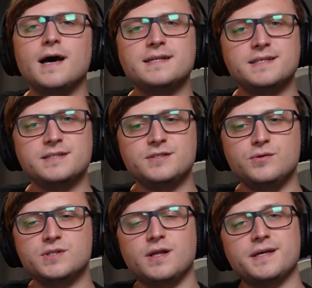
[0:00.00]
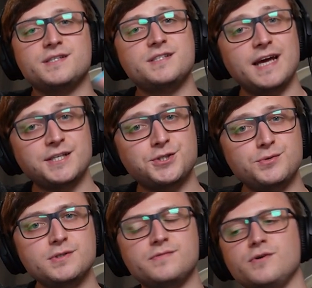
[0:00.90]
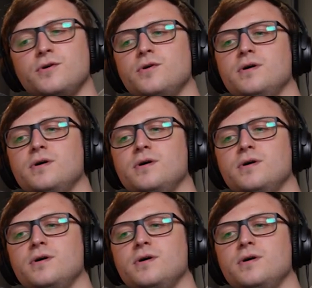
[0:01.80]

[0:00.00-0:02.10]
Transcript: I tend to use like statues for